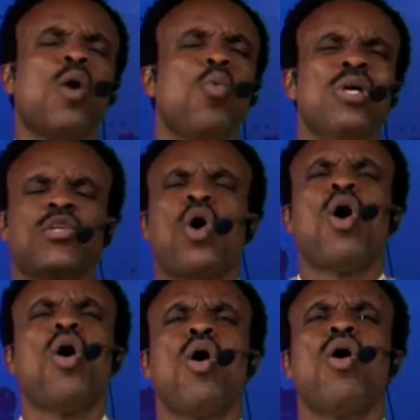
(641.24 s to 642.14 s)
with
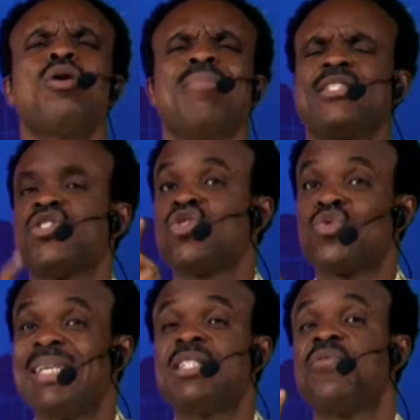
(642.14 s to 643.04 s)
all my
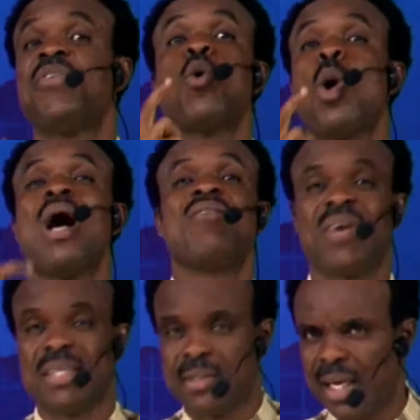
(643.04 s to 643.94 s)
strength, vigor, and
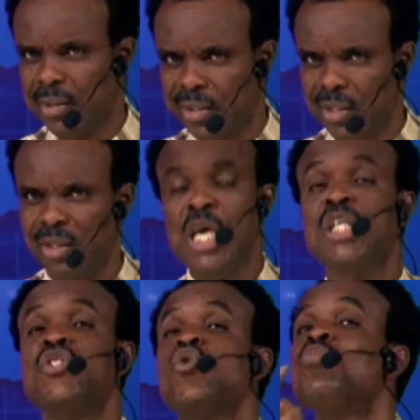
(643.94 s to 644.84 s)
vitality
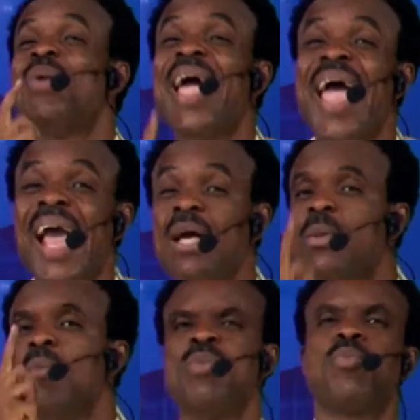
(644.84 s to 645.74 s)
to pay
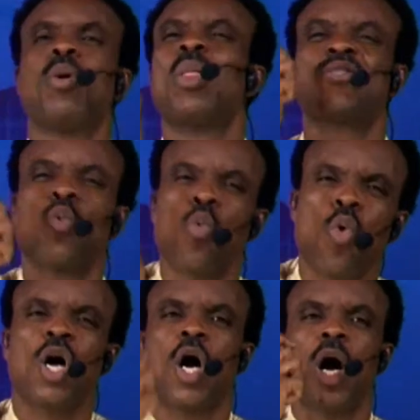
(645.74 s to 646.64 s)
the people that
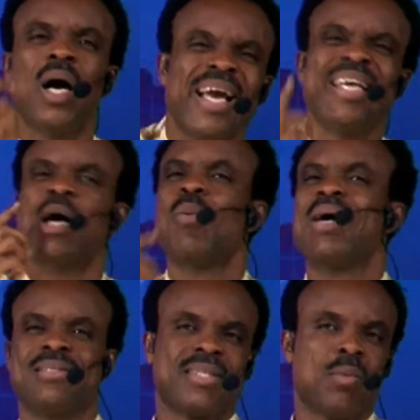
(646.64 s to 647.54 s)
work in our
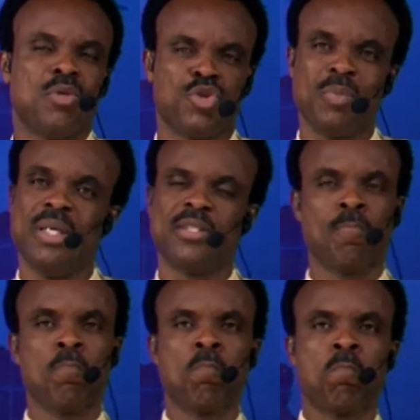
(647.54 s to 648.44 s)
establishment.
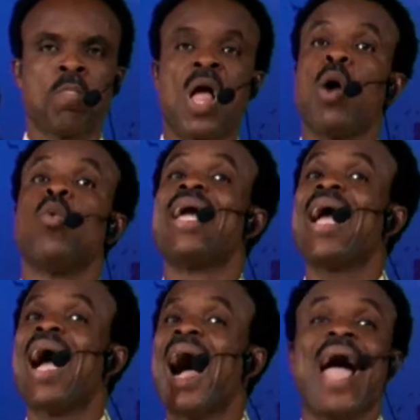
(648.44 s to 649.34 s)

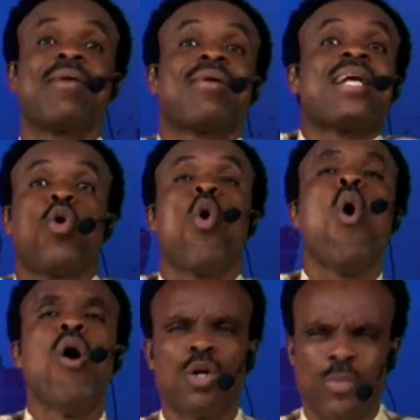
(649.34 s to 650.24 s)
We, I rather go
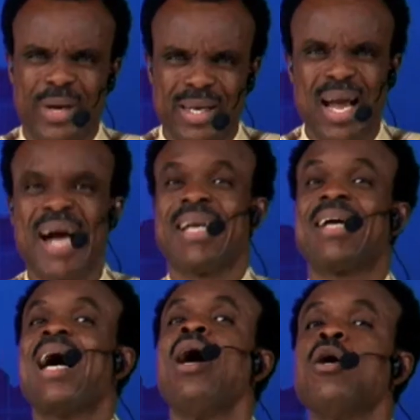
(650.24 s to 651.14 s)
hungry, I
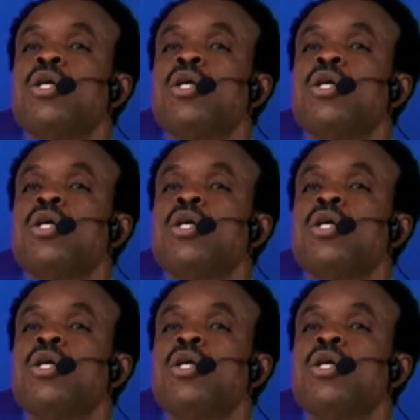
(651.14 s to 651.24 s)
rather